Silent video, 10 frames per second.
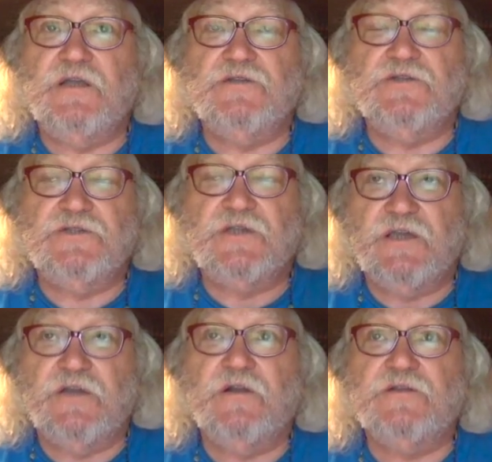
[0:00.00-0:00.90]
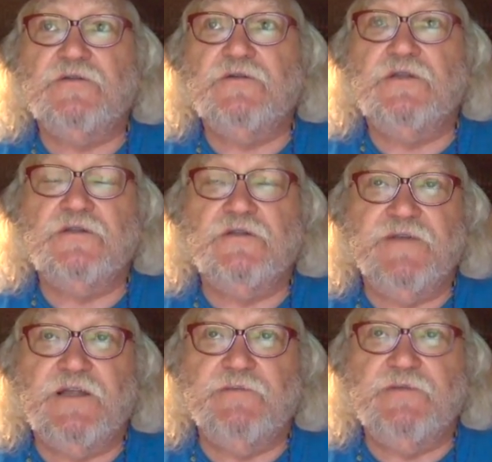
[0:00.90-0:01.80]
just the character and the
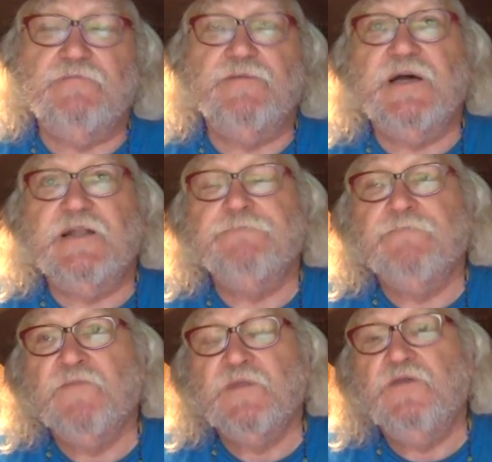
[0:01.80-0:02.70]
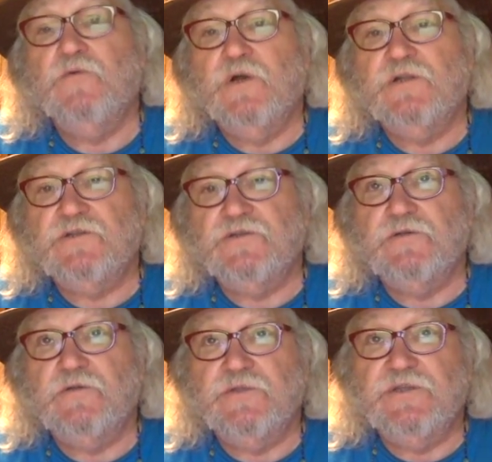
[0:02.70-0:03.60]
development, but you want to
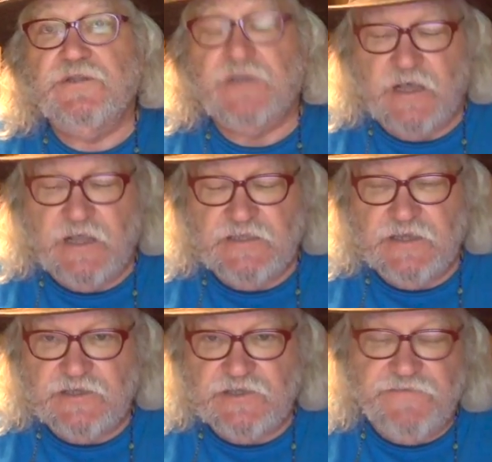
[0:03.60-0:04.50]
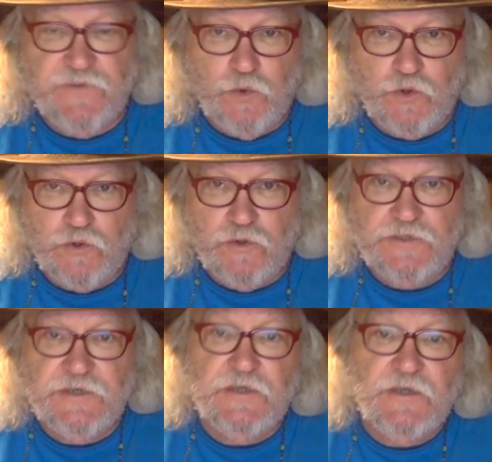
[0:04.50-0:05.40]
do it within the context of the
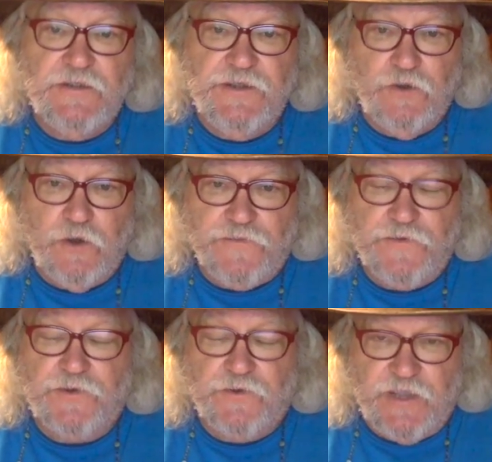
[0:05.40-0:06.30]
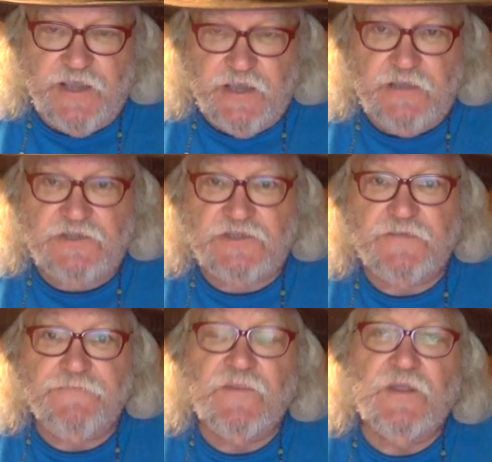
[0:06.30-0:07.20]
world the author
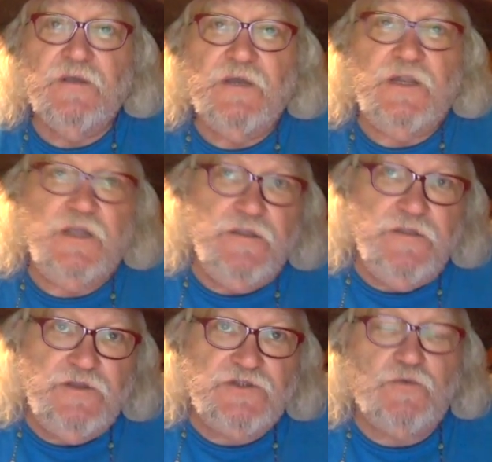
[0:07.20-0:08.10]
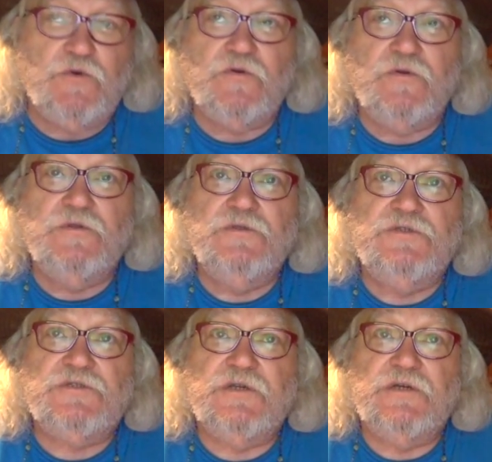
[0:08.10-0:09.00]
creates. And in these
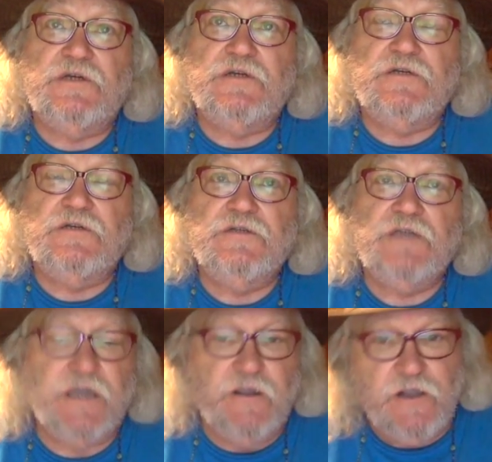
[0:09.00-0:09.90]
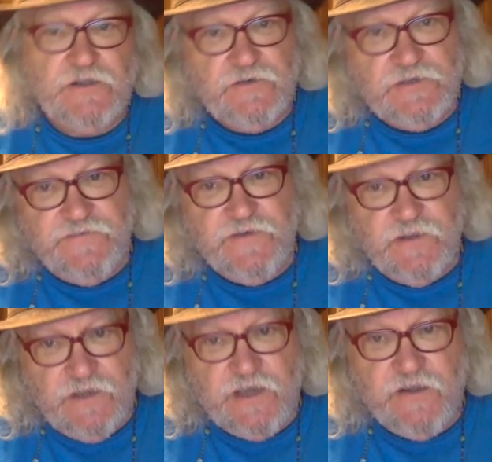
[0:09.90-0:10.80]
worlds, characters,
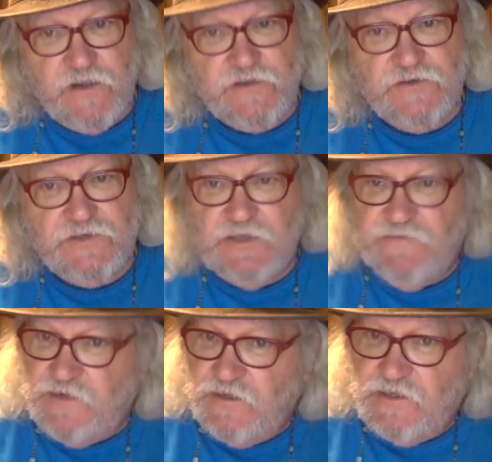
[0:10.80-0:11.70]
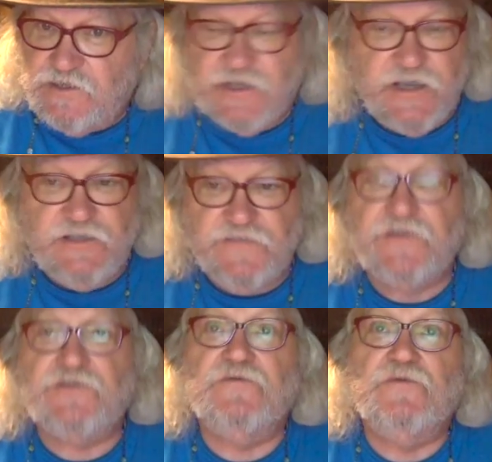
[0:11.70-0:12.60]
the characters, even in these science
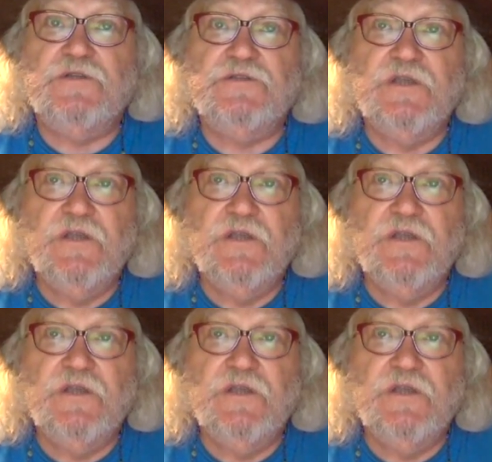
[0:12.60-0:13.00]
fiction ones,